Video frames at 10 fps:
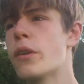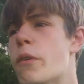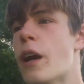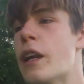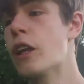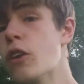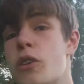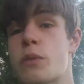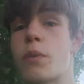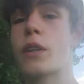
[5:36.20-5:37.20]
and it looks
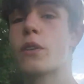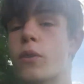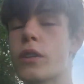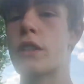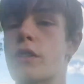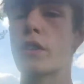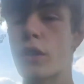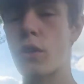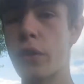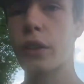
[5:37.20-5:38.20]
pretty cool, because it's
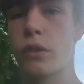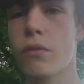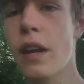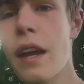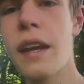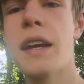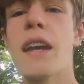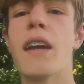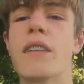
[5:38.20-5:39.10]
got the grey, the